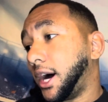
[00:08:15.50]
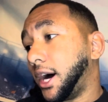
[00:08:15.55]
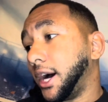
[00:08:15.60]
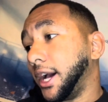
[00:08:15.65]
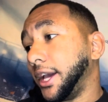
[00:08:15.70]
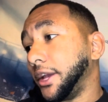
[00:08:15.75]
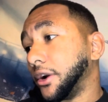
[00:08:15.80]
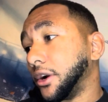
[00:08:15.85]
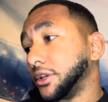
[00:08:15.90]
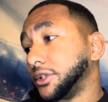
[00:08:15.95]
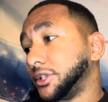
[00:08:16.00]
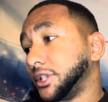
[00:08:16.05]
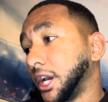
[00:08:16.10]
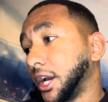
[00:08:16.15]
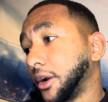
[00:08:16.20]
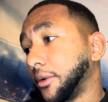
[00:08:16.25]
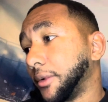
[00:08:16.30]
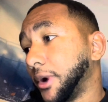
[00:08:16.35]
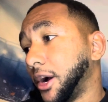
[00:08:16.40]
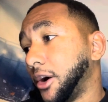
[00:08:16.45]
In our
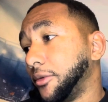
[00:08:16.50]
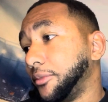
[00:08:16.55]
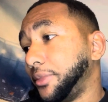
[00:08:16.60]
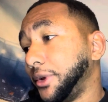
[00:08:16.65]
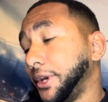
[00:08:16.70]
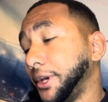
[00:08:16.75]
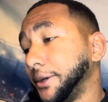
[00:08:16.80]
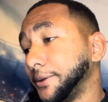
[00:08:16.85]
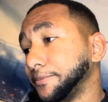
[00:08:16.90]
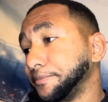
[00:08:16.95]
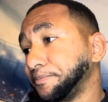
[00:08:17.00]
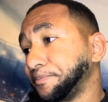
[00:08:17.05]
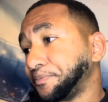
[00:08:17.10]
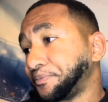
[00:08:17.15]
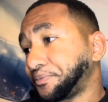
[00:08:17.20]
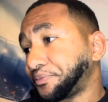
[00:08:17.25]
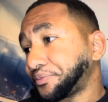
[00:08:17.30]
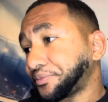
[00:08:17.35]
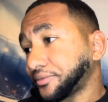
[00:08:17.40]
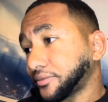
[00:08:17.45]
second round pick,
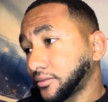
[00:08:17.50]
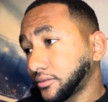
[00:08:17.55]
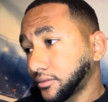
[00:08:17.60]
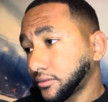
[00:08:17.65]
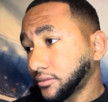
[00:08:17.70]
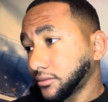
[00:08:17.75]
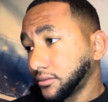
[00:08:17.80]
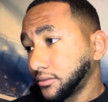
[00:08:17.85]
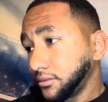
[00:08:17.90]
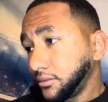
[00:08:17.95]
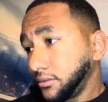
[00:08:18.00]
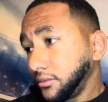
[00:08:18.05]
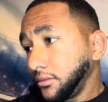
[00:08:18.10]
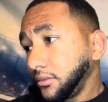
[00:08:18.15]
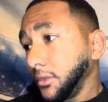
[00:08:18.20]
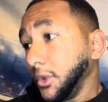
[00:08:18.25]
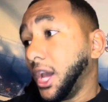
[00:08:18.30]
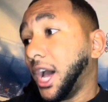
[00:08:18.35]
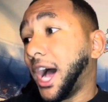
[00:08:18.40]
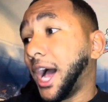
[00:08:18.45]

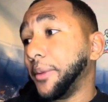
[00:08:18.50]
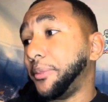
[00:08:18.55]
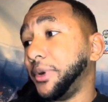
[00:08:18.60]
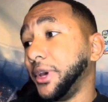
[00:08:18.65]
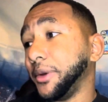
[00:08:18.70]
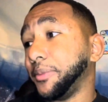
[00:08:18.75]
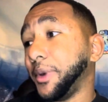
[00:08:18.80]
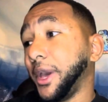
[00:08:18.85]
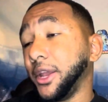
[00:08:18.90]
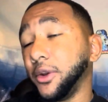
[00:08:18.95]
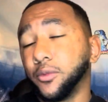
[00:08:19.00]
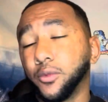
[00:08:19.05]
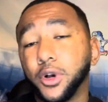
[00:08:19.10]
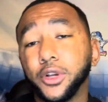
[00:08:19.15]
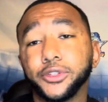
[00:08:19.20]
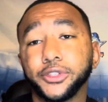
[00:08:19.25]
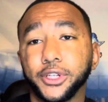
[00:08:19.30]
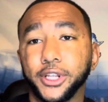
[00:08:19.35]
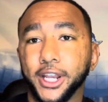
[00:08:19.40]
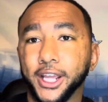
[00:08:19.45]
I picked Peyton
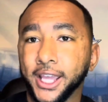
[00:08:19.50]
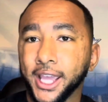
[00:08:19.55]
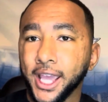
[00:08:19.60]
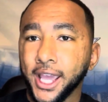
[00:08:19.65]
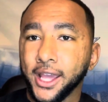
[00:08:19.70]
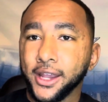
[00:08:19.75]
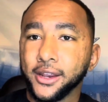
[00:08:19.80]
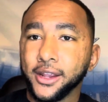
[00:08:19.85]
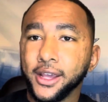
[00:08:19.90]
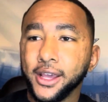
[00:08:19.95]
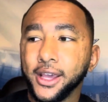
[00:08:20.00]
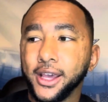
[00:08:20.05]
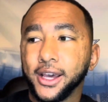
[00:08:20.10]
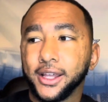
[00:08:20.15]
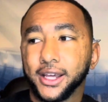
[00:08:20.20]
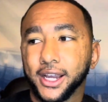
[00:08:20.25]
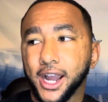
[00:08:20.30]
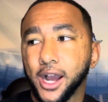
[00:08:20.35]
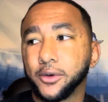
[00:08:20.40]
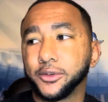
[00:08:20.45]
Wilson. Again,
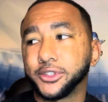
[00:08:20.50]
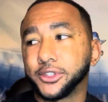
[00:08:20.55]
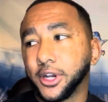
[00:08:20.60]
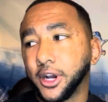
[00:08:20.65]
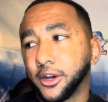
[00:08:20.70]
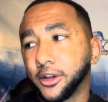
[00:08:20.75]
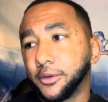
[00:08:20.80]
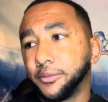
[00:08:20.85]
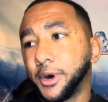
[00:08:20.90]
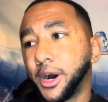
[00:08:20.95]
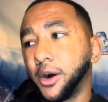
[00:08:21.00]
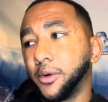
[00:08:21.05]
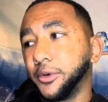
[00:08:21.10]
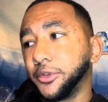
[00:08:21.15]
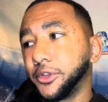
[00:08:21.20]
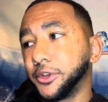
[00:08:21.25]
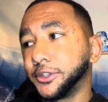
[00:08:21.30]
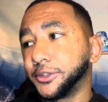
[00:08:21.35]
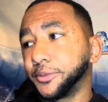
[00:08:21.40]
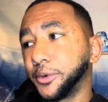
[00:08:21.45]
like I was talking about with
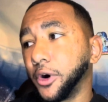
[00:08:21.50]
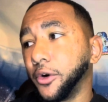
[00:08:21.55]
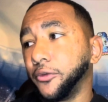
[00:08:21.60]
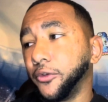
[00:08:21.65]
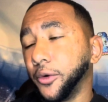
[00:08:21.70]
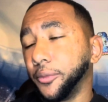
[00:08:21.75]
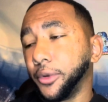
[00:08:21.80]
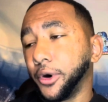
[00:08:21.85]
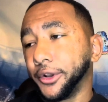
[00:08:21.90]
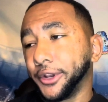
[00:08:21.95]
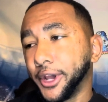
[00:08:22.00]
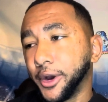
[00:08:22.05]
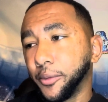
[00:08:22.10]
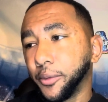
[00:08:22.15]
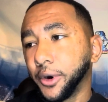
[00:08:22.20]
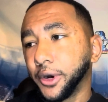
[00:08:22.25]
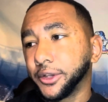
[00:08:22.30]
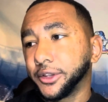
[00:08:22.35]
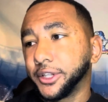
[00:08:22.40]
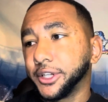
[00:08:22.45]
this Pro Football
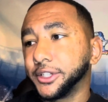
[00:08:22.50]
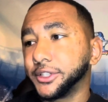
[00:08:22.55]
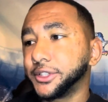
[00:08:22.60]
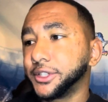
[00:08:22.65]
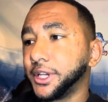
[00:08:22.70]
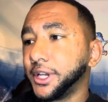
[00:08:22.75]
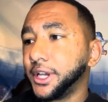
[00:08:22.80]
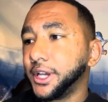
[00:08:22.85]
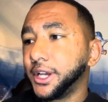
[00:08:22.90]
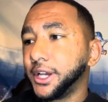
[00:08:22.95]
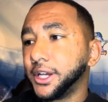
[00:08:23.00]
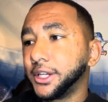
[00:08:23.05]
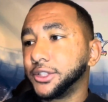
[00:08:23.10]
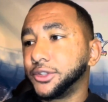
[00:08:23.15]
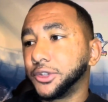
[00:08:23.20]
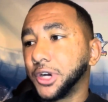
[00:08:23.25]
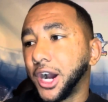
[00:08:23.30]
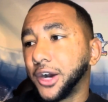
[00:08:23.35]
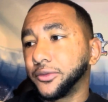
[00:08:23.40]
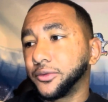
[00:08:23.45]
Network, this
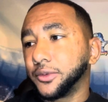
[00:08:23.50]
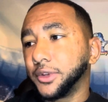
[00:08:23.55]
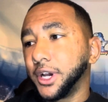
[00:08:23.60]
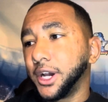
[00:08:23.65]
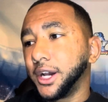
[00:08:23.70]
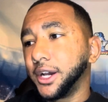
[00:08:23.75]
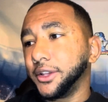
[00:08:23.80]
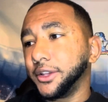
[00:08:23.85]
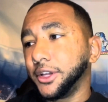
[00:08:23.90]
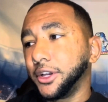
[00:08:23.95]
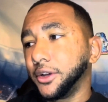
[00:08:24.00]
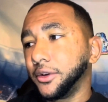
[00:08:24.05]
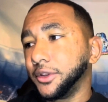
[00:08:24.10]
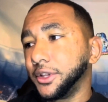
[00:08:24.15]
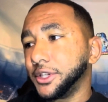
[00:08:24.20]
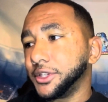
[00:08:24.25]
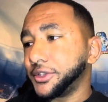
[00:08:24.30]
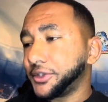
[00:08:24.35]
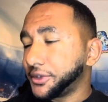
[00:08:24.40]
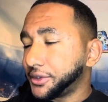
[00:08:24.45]
draft,
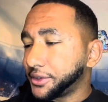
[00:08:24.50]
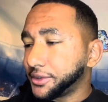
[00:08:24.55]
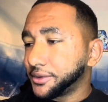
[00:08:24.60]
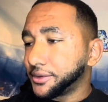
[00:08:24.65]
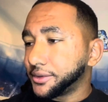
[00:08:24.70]
this